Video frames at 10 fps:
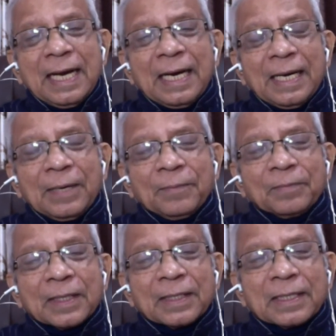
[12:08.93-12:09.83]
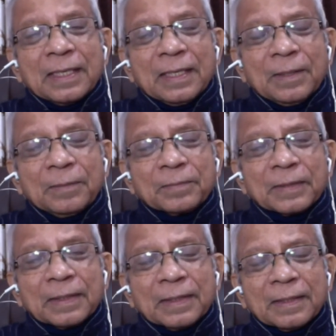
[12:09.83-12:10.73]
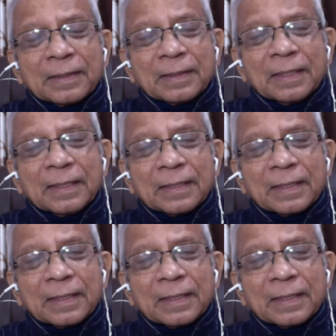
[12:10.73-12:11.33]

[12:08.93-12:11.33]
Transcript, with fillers: Um, um, uh,